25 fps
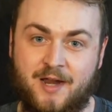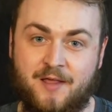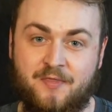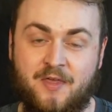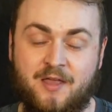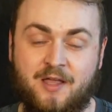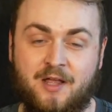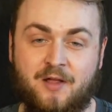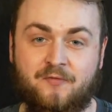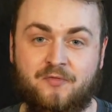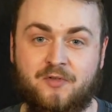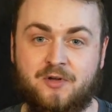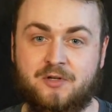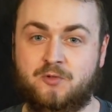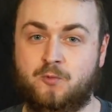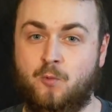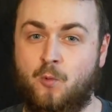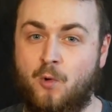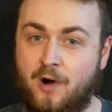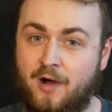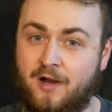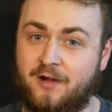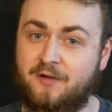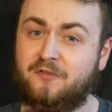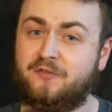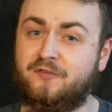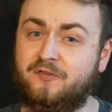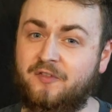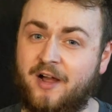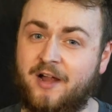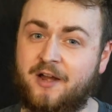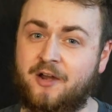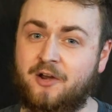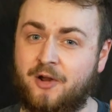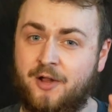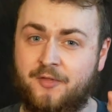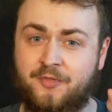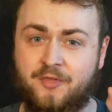I think if there's one
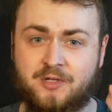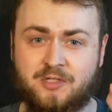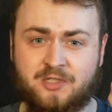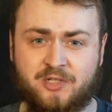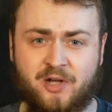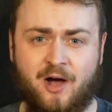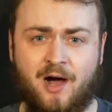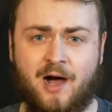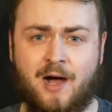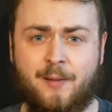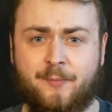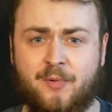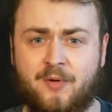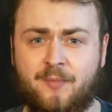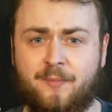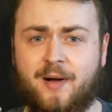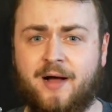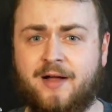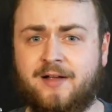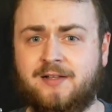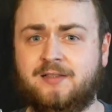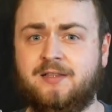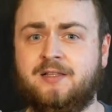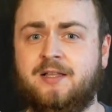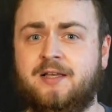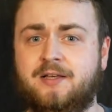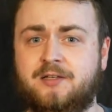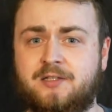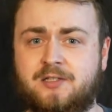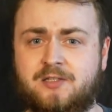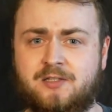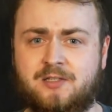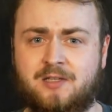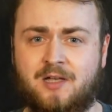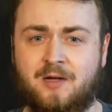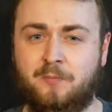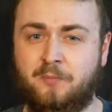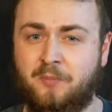fighter at the top of my
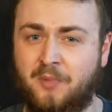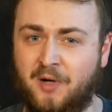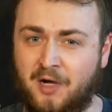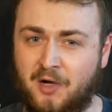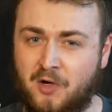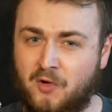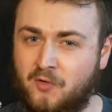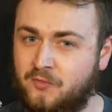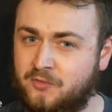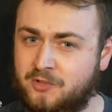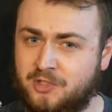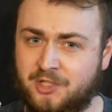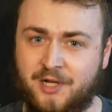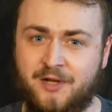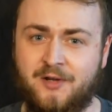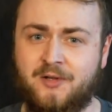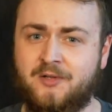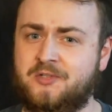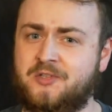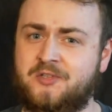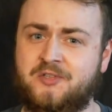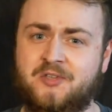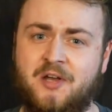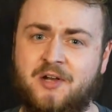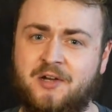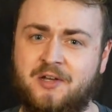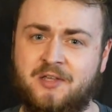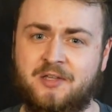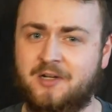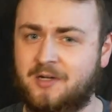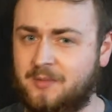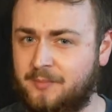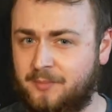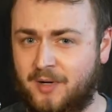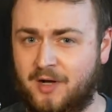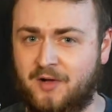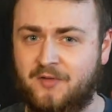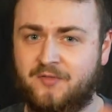list, above Chael Sonnen,
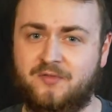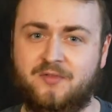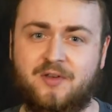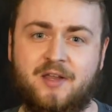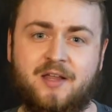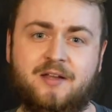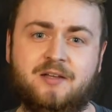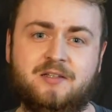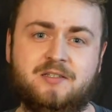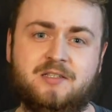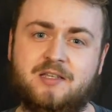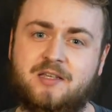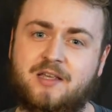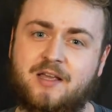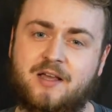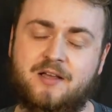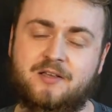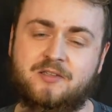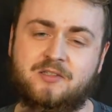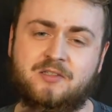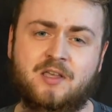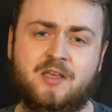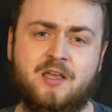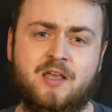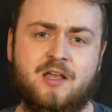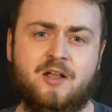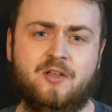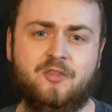above Nick Diaz,